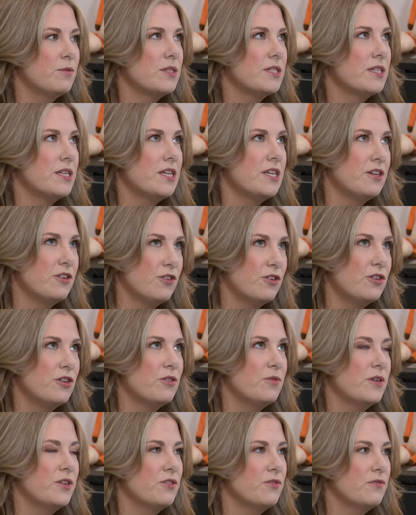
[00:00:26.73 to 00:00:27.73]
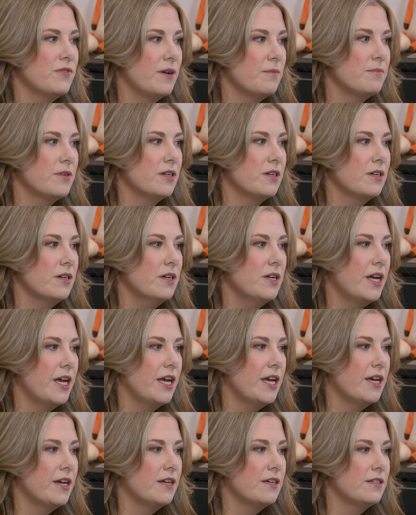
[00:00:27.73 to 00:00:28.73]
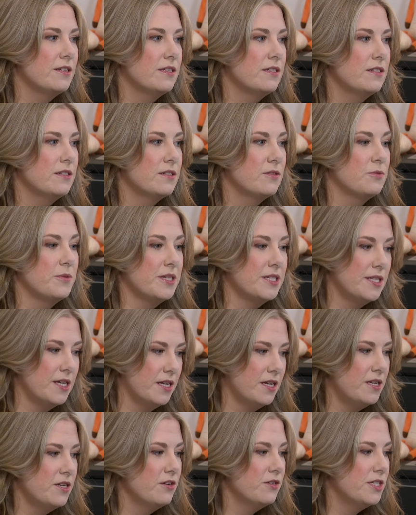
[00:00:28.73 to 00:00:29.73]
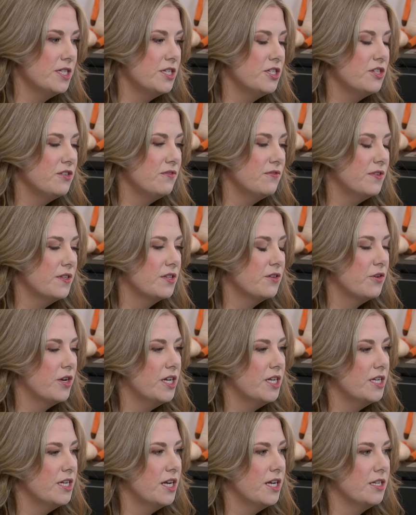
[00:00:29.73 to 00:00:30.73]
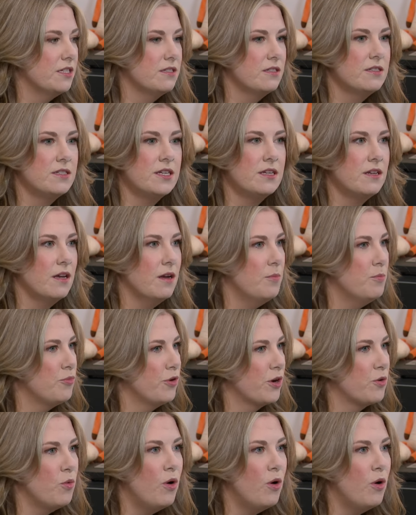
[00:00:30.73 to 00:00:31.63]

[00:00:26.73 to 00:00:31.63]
was a year ago in November, and so my second year teaching fifth grade, and I just hit a brick